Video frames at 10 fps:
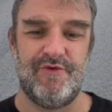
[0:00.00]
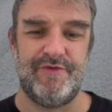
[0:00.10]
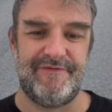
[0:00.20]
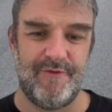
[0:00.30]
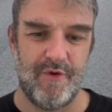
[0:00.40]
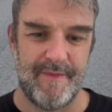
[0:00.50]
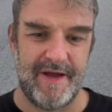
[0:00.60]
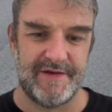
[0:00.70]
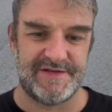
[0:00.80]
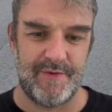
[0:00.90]
only 4
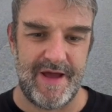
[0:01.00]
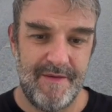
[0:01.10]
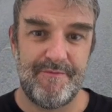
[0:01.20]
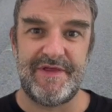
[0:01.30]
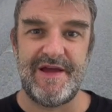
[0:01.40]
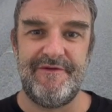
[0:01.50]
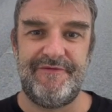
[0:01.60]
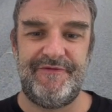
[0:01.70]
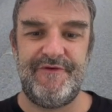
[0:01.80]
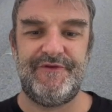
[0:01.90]
miles away, but then
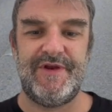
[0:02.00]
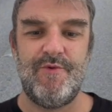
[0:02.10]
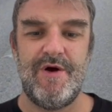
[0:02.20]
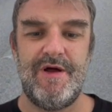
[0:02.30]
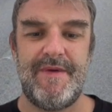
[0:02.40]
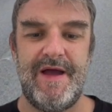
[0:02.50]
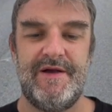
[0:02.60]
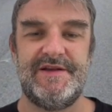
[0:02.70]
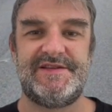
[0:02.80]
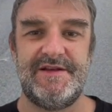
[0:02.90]
51
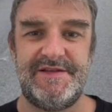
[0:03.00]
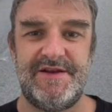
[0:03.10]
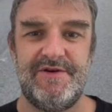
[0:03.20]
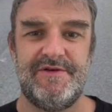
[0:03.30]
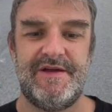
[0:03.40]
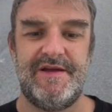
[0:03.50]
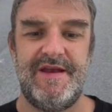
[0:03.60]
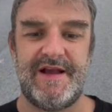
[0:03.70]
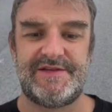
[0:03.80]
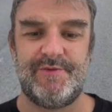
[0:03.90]
miles until the
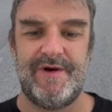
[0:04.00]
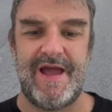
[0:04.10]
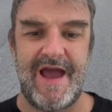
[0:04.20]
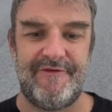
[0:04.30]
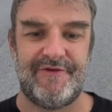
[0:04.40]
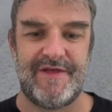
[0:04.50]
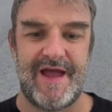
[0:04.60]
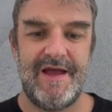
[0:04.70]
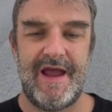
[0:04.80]
next one after that,